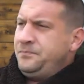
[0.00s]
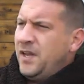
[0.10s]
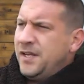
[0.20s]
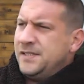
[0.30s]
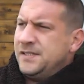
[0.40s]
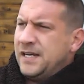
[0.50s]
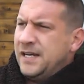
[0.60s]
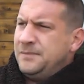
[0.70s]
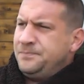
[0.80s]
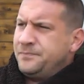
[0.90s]
And
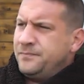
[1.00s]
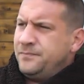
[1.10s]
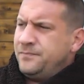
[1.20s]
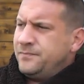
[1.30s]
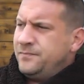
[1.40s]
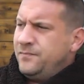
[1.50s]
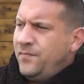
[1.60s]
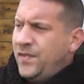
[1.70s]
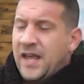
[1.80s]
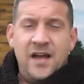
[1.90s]

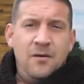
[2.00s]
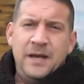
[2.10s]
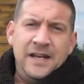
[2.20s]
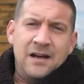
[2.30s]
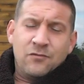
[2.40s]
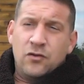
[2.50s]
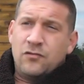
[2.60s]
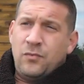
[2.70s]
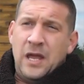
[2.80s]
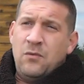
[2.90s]
yeah, I mean, that rod,
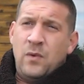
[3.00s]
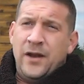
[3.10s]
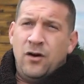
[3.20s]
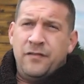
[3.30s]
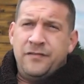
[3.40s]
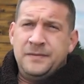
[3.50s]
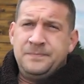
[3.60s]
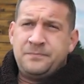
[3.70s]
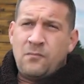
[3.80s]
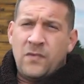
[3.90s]
it went off.
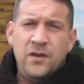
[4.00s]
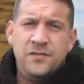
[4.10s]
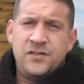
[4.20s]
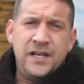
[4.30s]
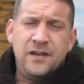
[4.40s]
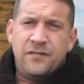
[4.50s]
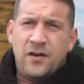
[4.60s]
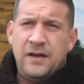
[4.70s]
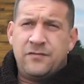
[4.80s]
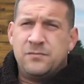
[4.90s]
You've seen the
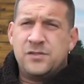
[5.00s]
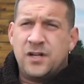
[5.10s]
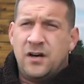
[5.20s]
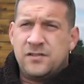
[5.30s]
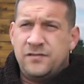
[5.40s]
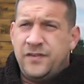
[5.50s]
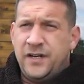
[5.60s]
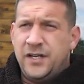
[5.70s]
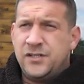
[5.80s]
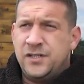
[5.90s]
fight from start to
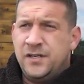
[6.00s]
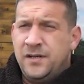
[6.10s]
finish.